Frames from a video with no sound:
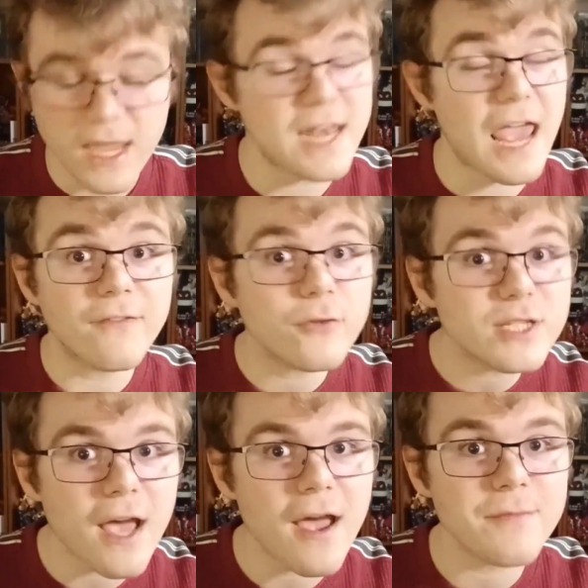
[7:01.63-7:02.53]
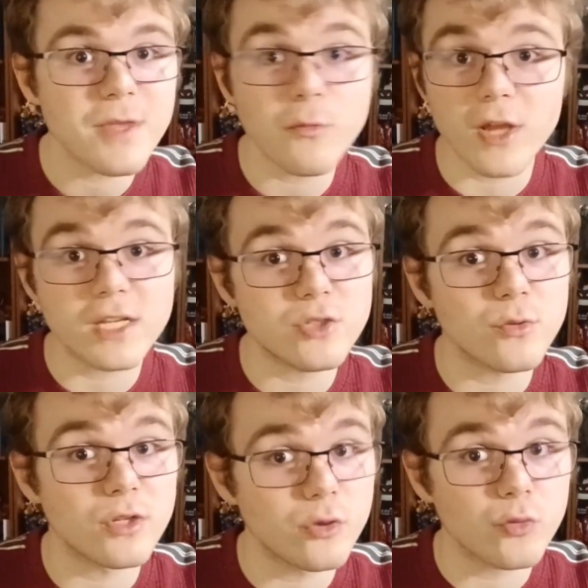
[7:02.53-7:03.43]
And every time they went
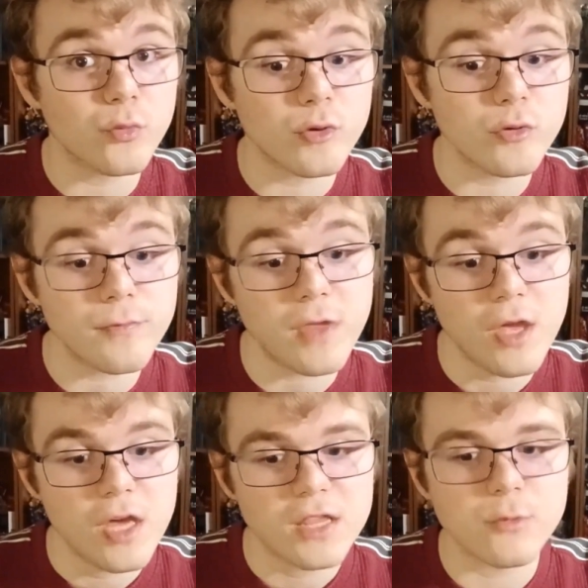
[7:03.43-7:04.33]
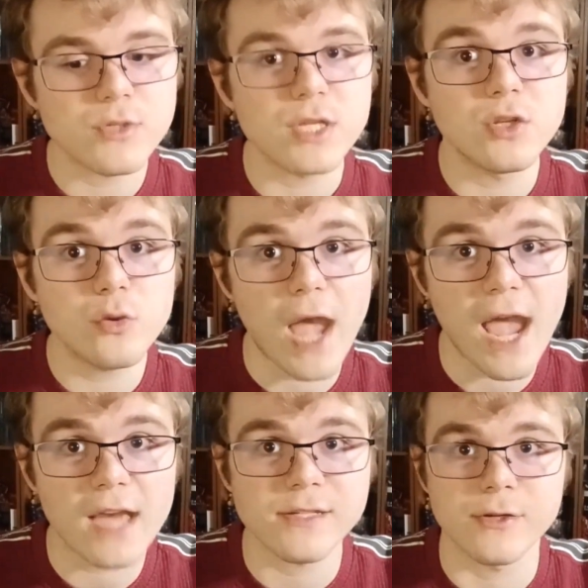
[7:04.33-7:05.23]
into a new room, there was a new
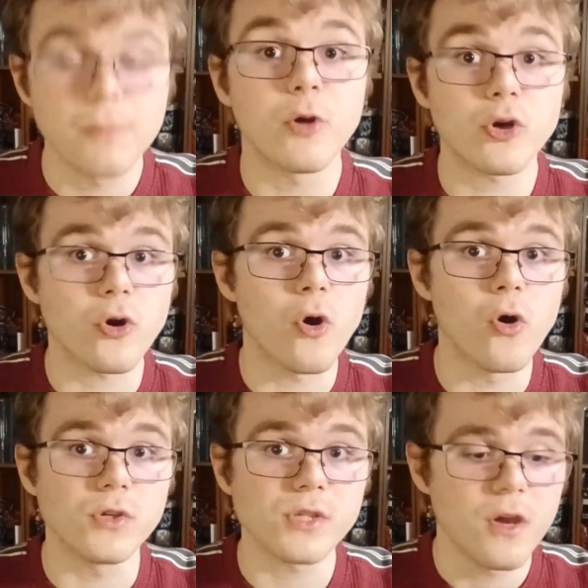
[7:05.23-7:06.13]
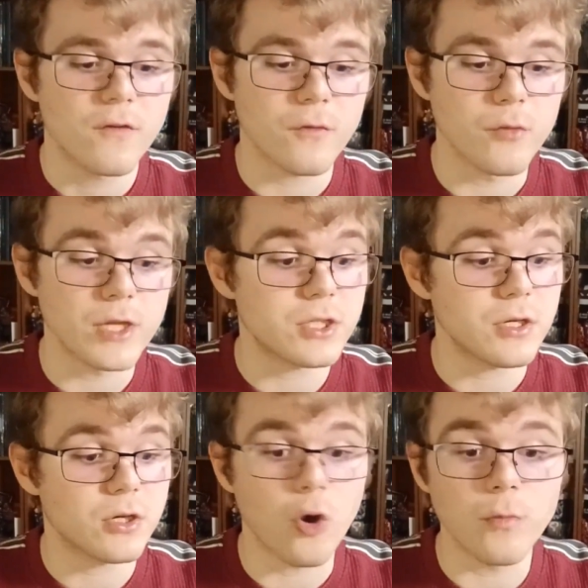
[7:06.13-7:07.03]
hazard. Murder holes, from
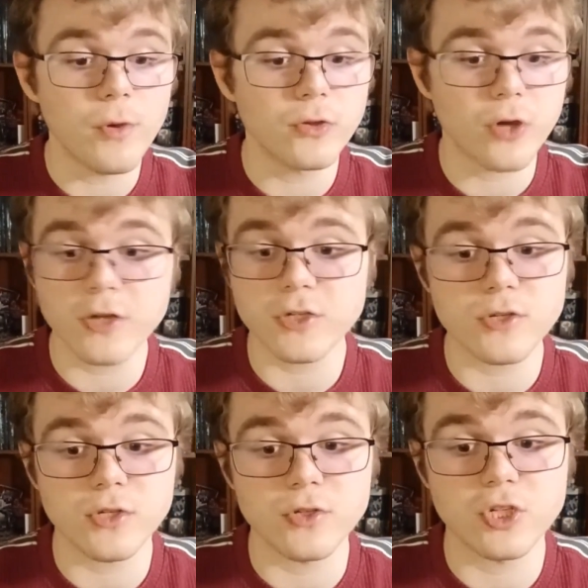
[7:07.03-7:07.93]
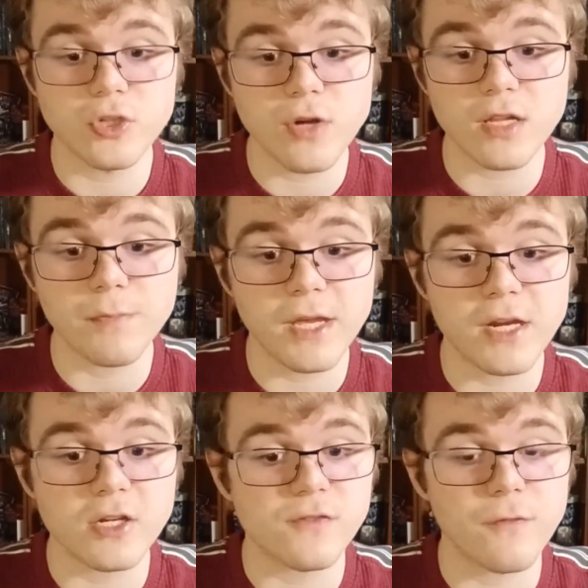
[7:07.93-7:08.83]
which kobold archers could shoot at the
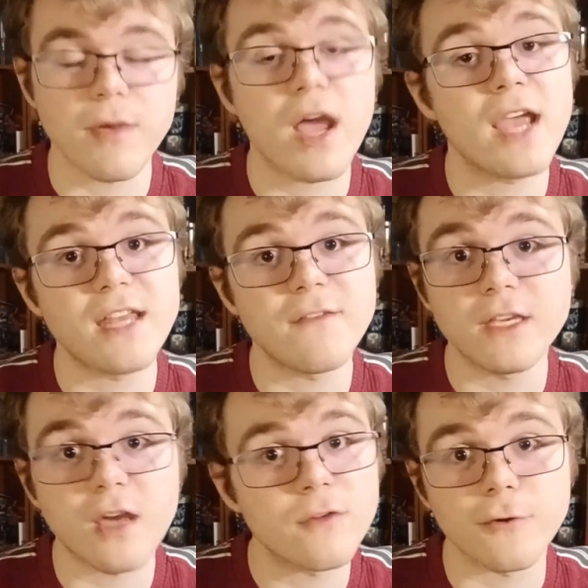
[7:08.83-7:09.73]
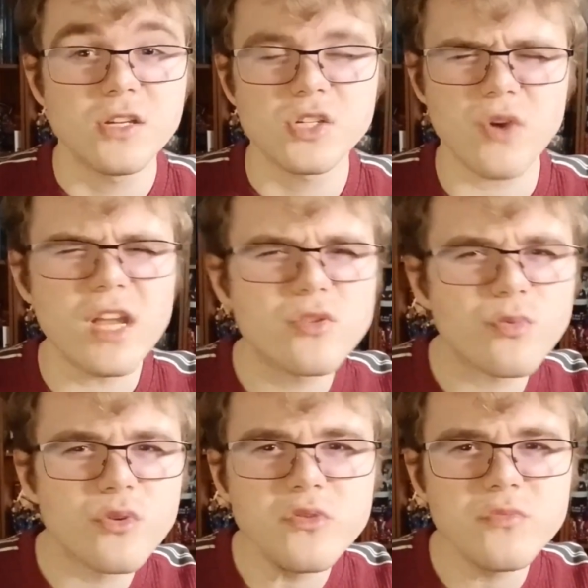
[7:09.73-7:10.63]
players from behind heavy cover. Strange
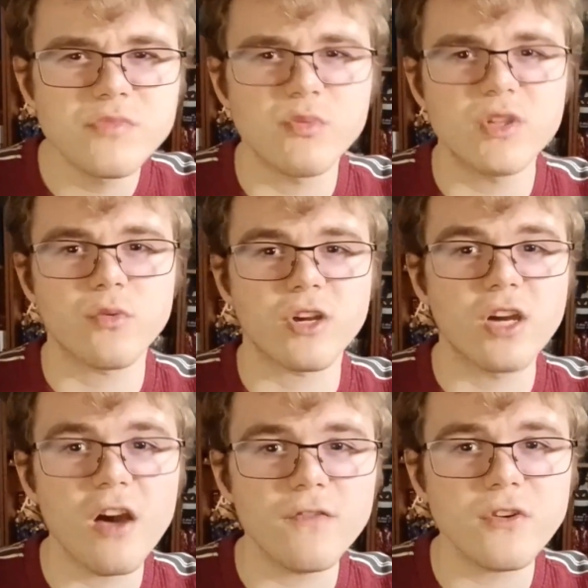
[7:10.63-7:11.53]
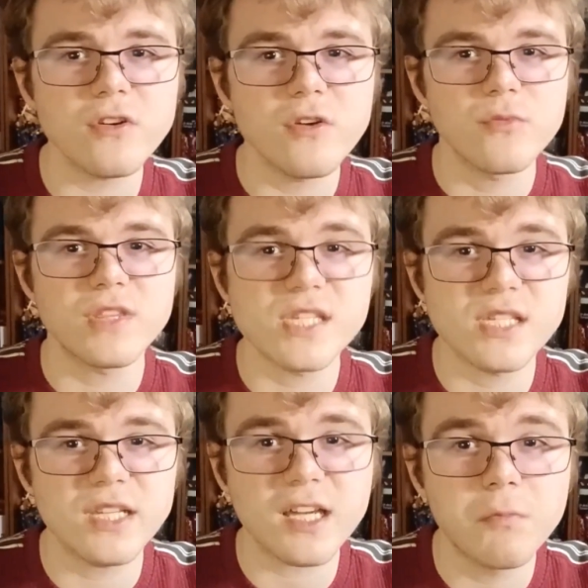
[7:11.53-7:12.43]
rooms which were covered with
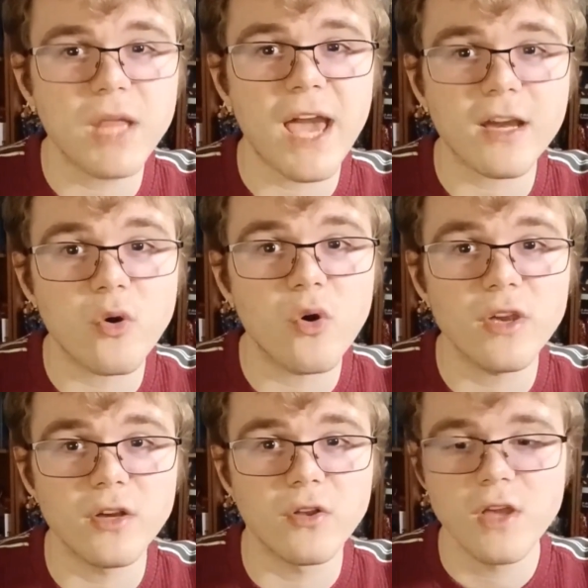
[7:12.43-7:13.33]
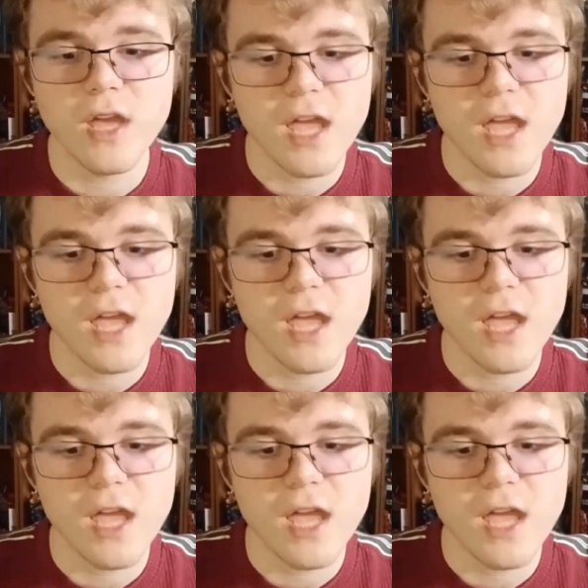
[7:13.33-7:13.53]
slick black oil,